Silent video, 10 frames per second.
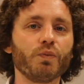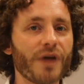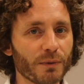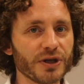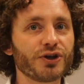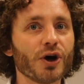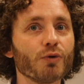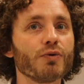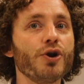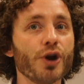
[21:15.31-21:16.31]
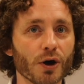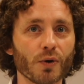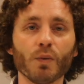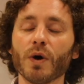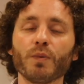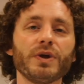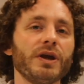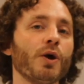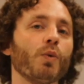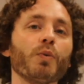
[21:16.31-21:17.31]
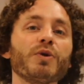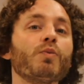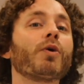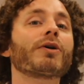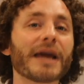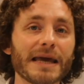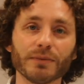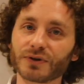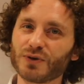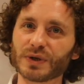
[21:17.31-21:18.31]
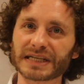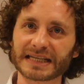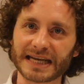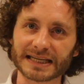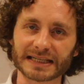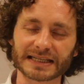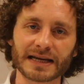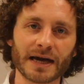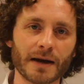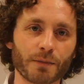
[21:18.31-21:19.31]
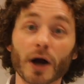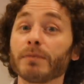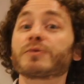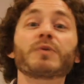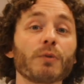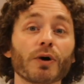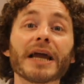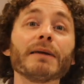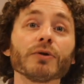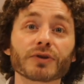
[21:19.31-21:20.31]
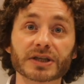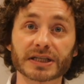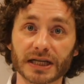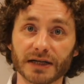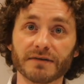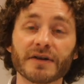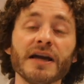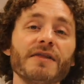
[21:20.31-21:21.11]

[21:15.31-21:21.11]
that we don't know, what we weren't able to assess, problems we weren't able to solve.